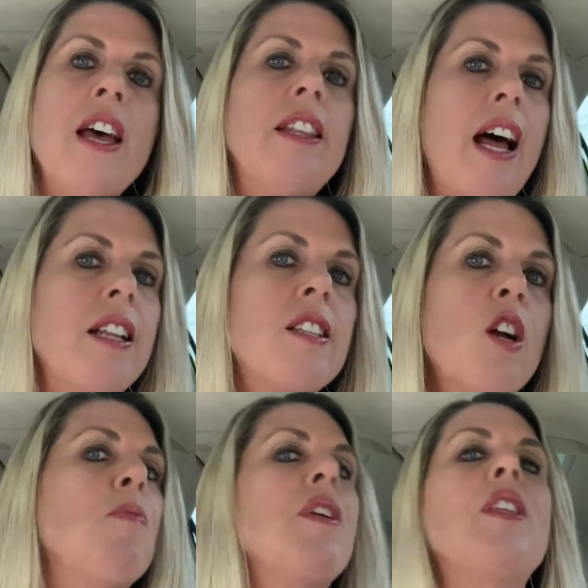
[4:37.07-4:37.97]
That's
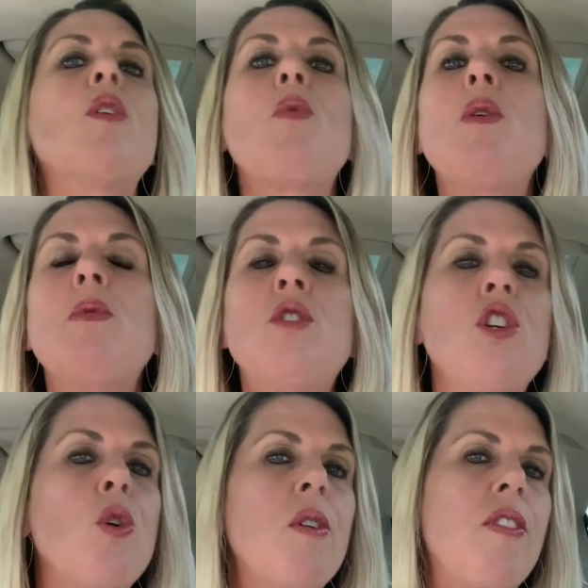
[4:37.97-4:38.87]
something that we would
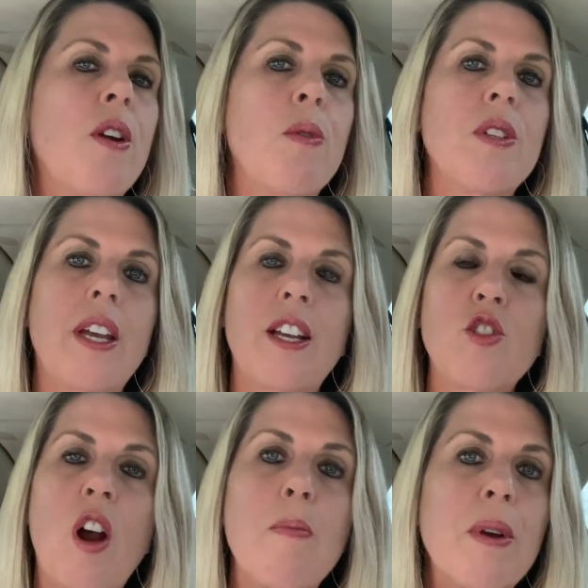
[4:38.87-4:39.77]
do if there was like a
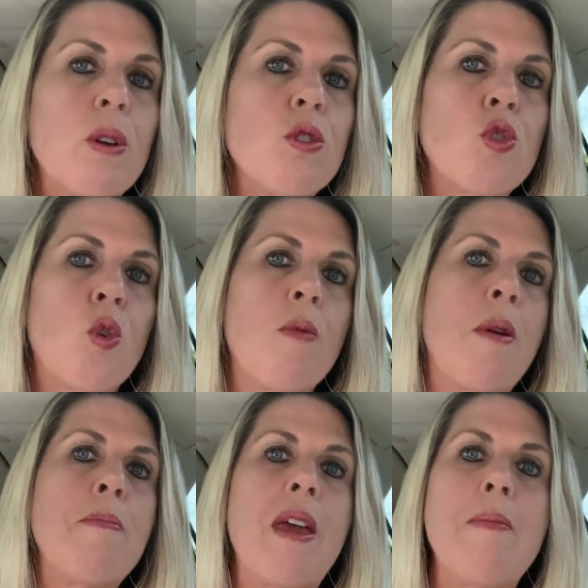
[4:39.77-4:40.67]
tropical storm or
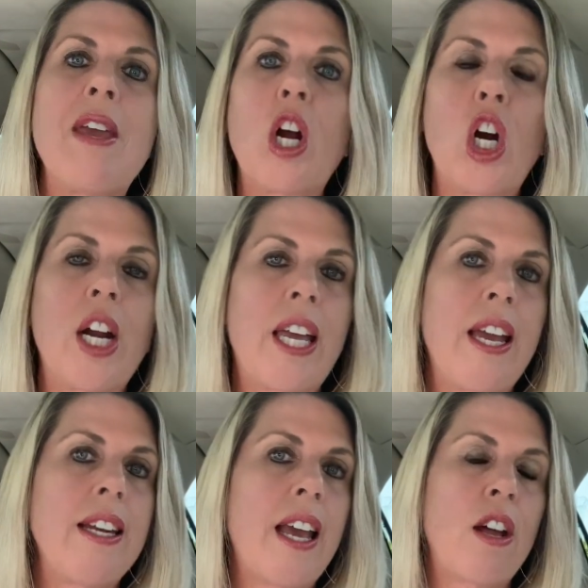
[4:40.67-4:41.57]
maybe a
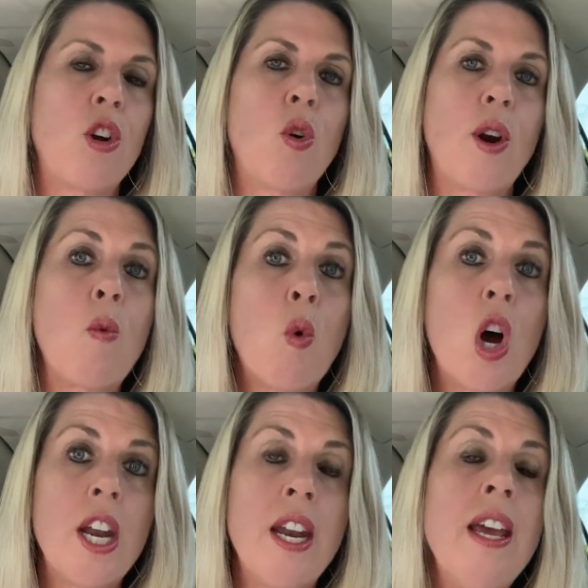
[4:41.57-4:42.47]
hurricane category
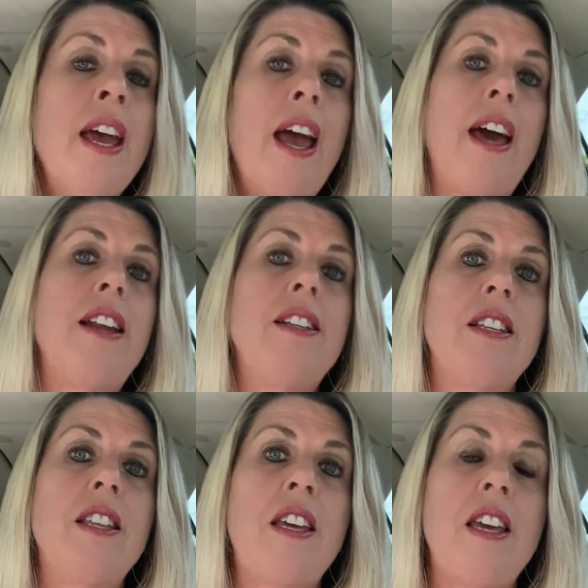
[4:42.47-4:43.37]
one headed to
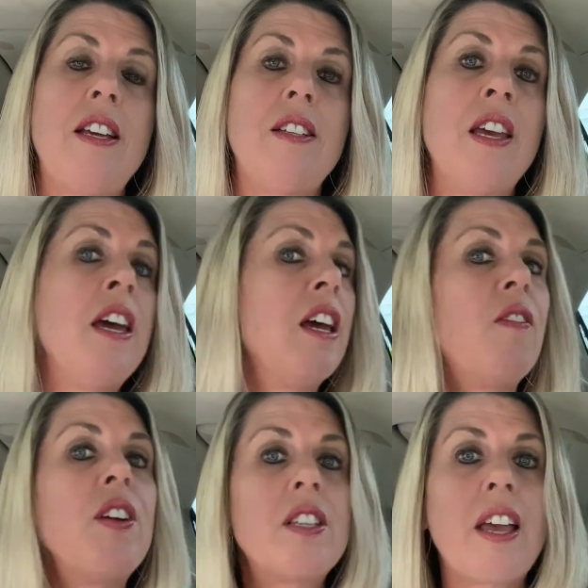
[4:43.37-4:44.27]
the Keys.
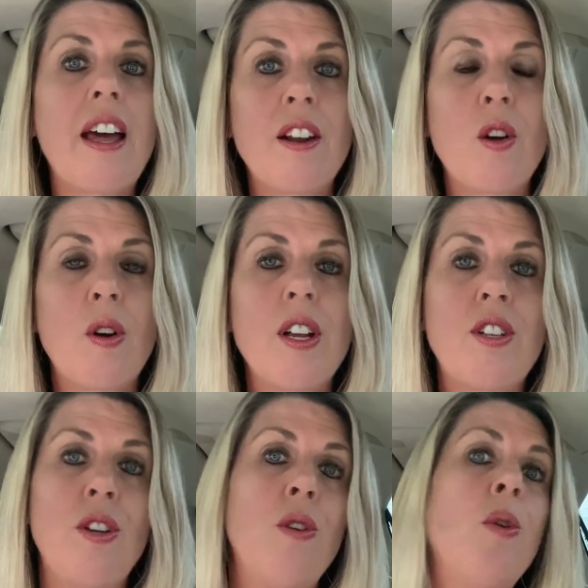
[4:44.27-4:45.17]
If it's category
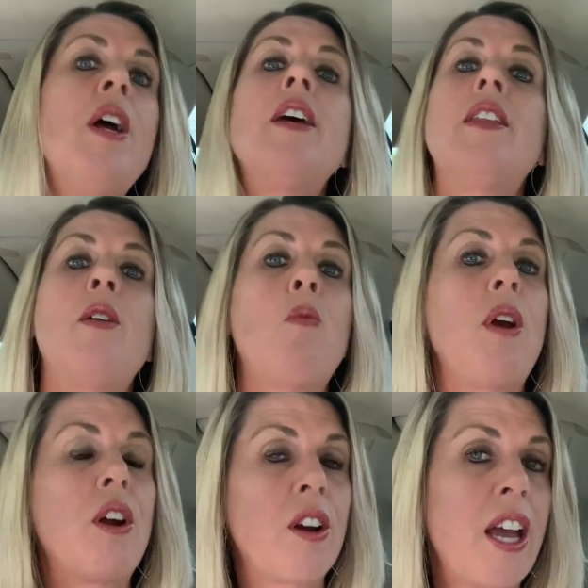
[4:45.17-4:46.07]
two, then
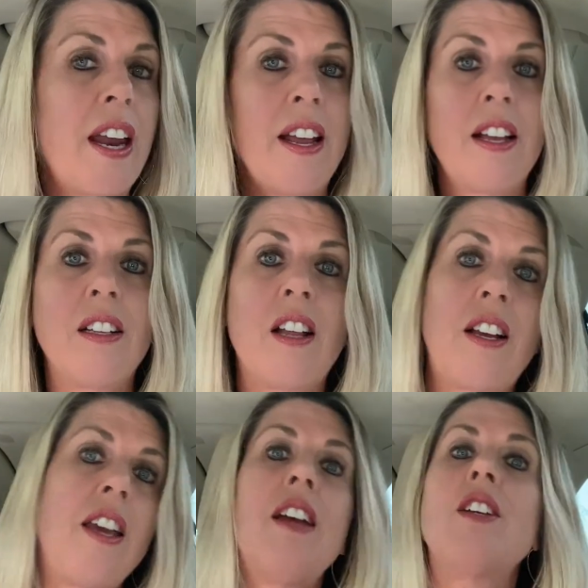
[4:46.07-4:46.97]
we're getting
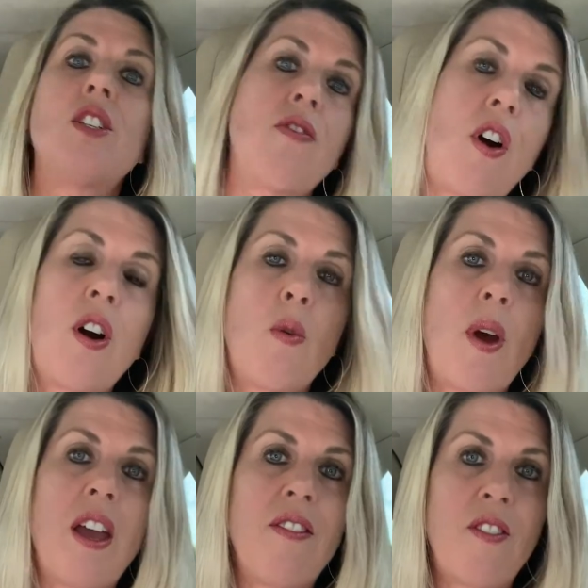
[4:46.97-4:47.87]
lucky as far
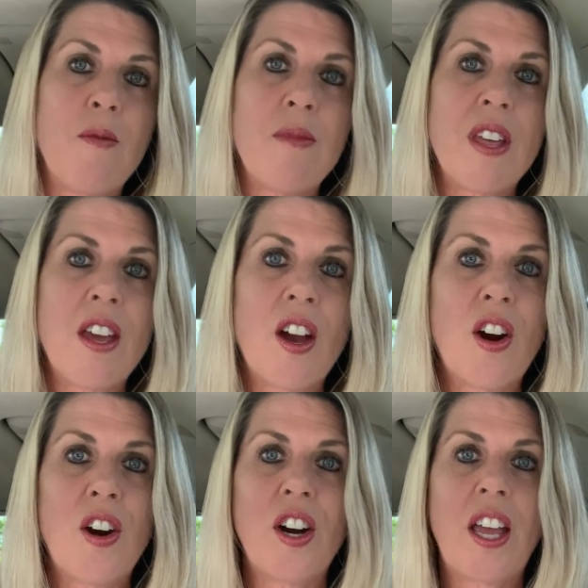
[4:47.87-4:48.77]
away from the uh,
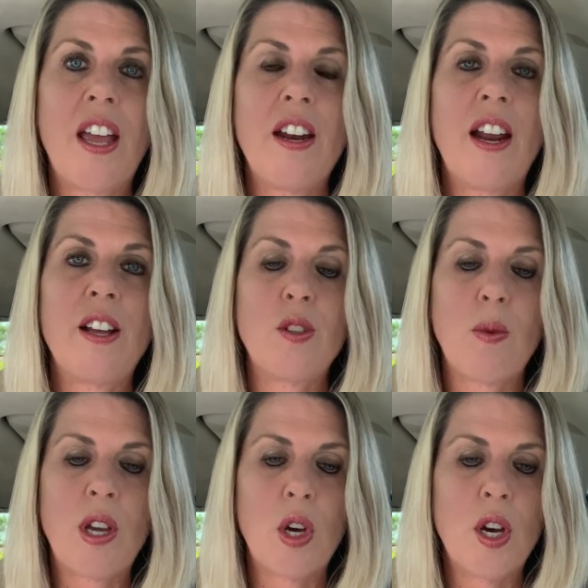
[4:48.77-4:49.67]
hurricane as
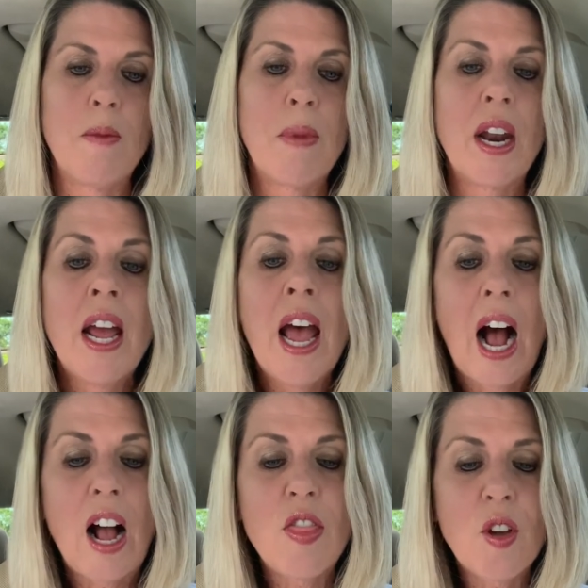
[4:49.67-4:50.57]
we could. But
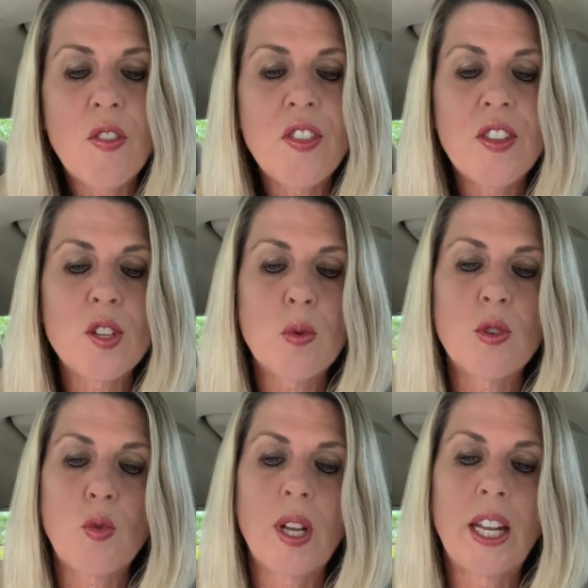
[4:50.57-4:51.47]
I thought that this
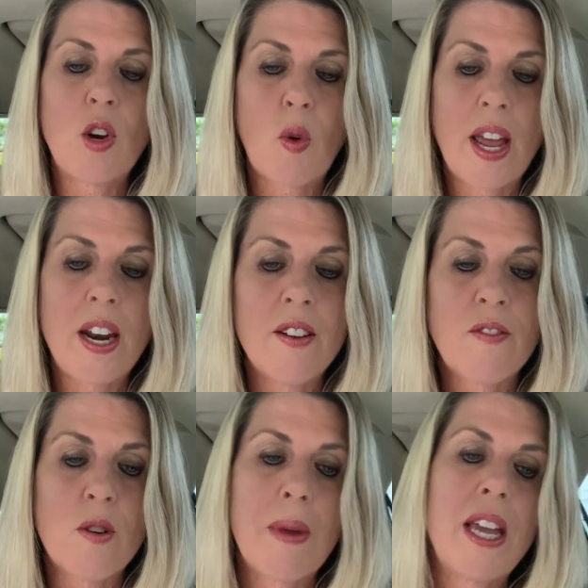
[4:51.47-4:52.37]
was really great
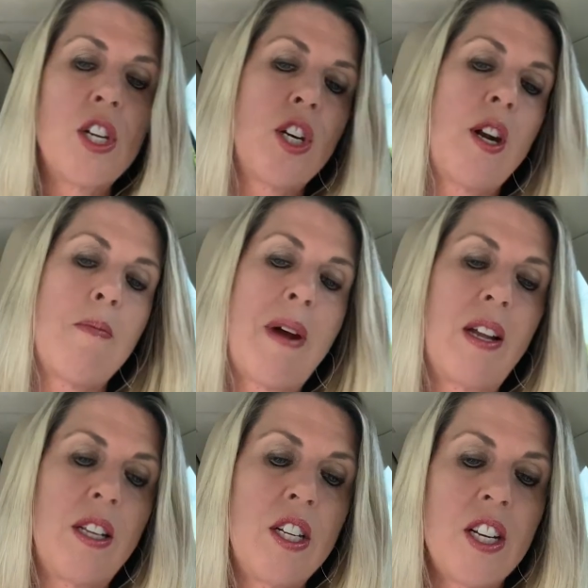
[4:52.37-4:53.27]
information
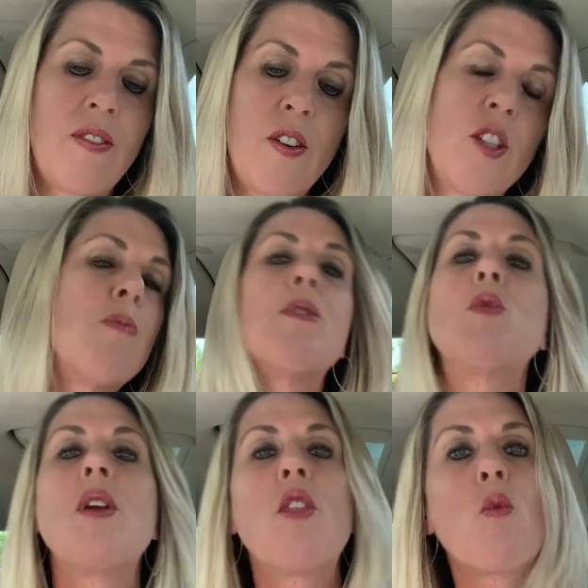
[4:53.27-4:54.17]
about the difference
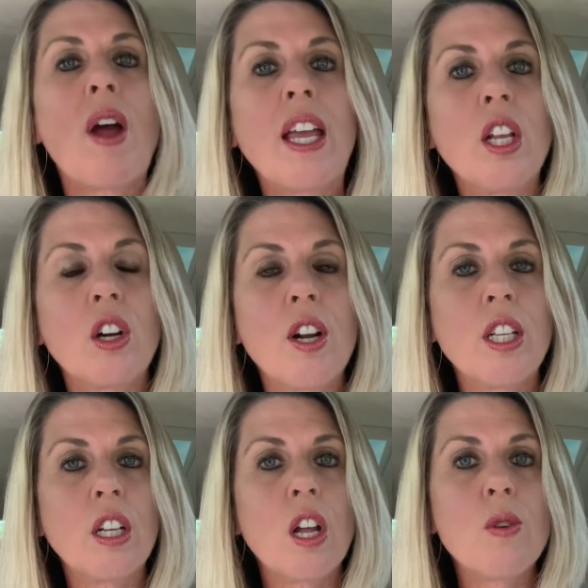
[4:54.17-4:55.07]
between the regular and
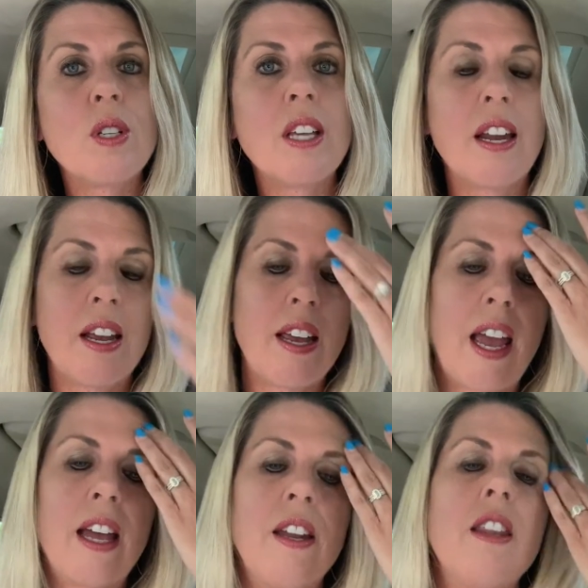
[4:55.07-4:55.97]
the low setting
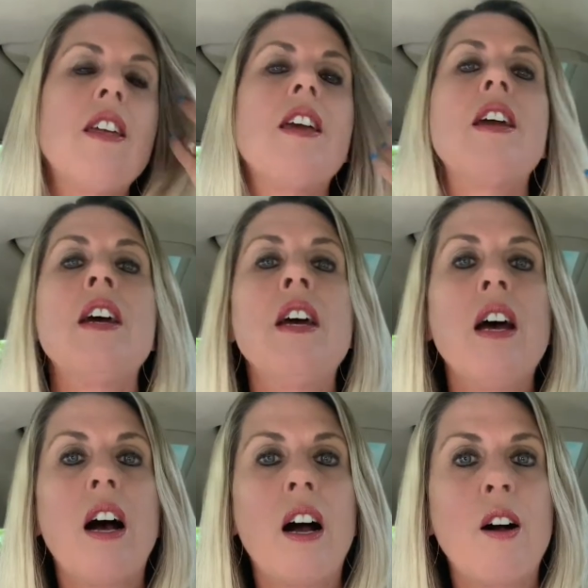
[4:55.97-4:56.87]
and the
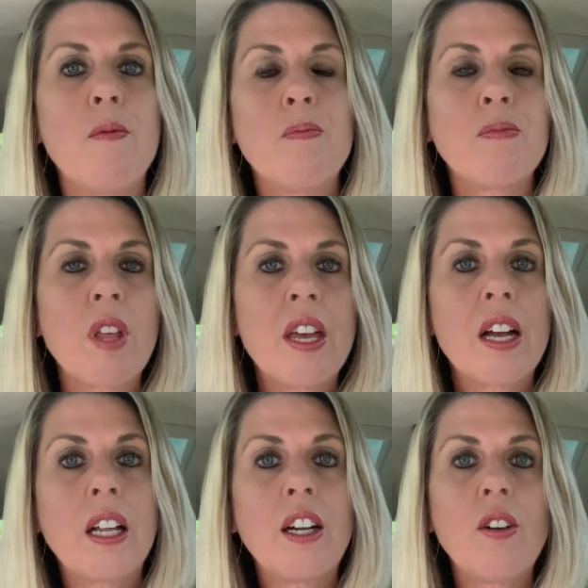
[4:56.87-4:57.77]
um,
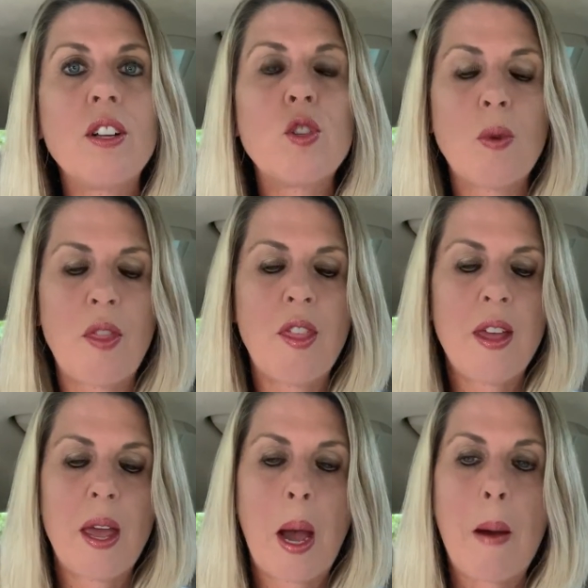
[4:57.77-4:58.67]
clearance with
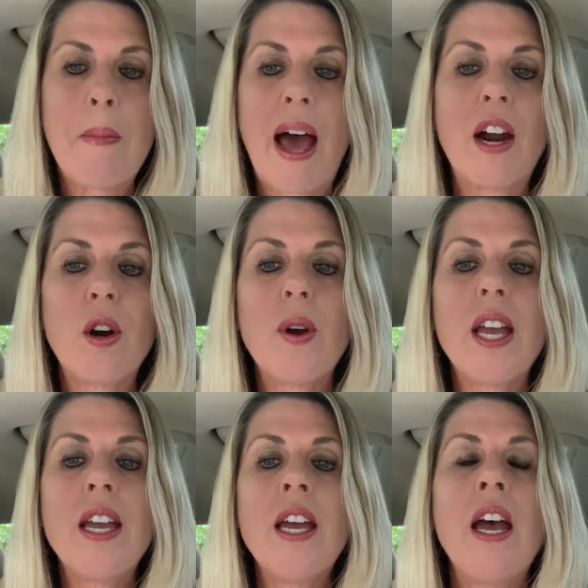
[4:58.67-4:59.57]
the uh, battery.